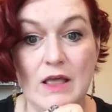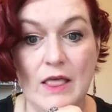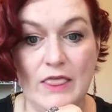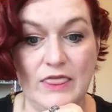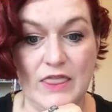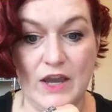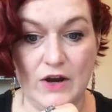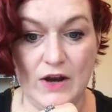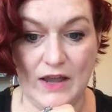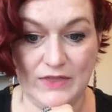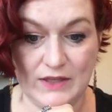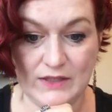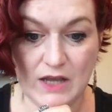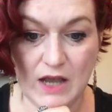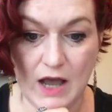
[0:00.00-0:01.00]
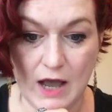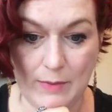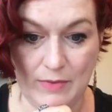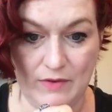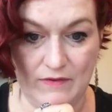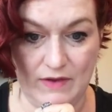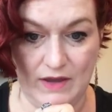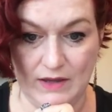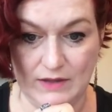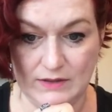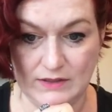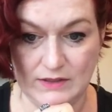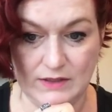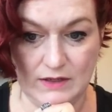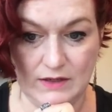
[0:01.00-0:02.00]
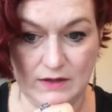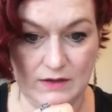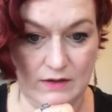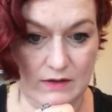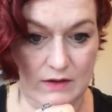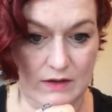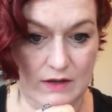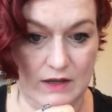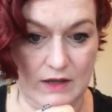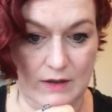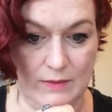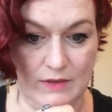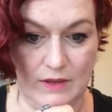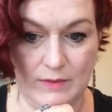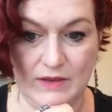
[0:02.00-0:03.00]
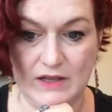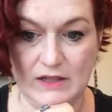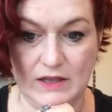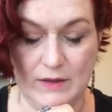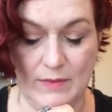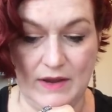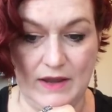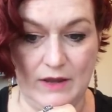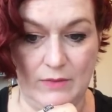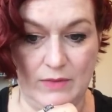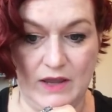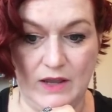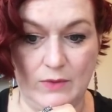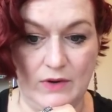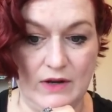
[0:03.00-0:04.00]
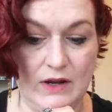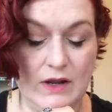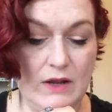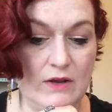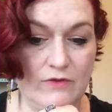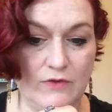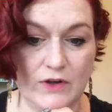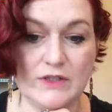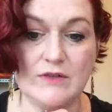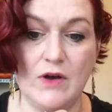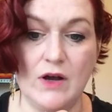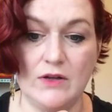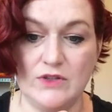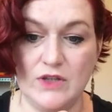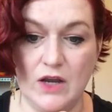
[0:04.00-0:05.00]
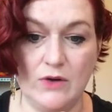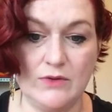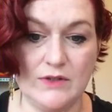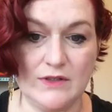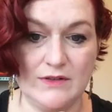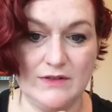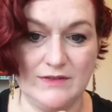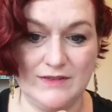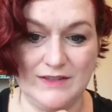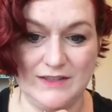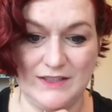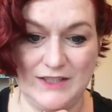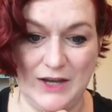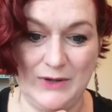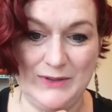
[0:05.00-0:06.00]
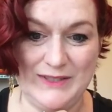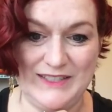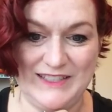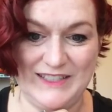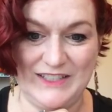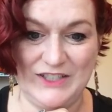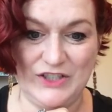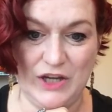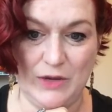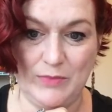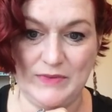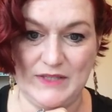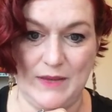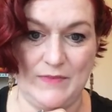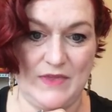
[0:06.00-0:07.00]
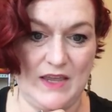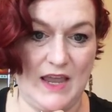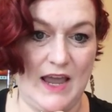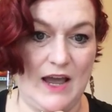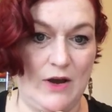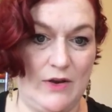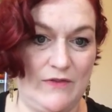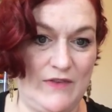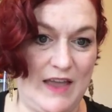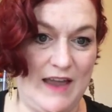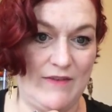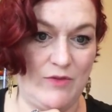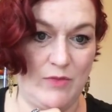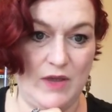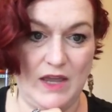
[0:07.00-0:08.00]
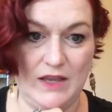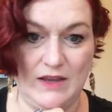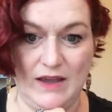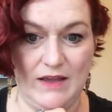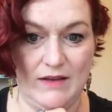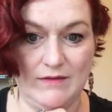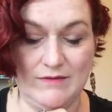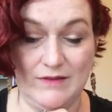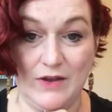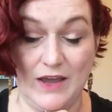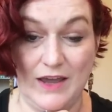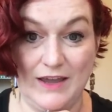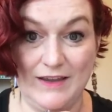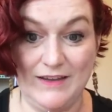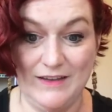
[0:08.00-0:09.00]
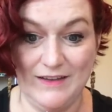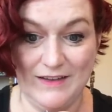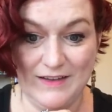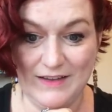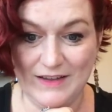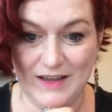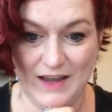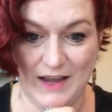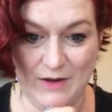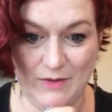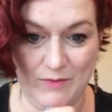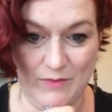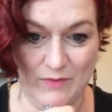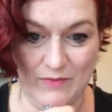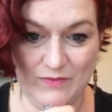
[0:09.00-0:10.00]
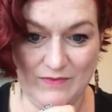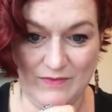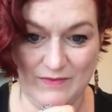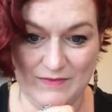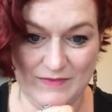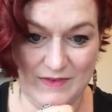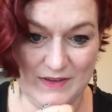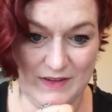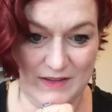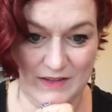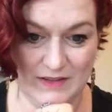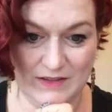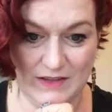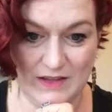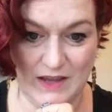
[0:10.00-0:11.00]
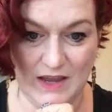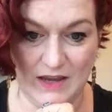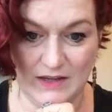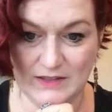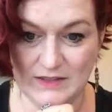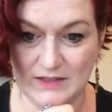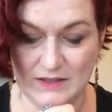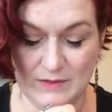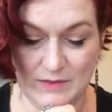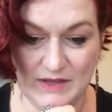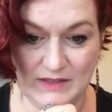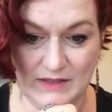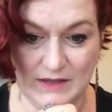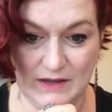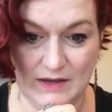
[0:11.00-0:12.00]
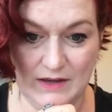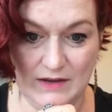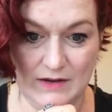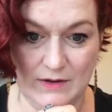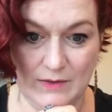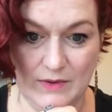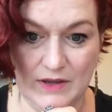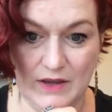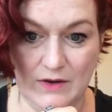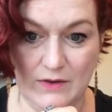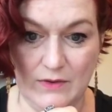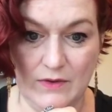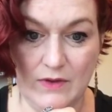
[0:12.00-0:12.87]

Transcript: there at the top of it, um, let me click my unpaid one. First of all, don't don't ship something out if they haven't paid yet. Okay. Um, next, let me see. Here we go.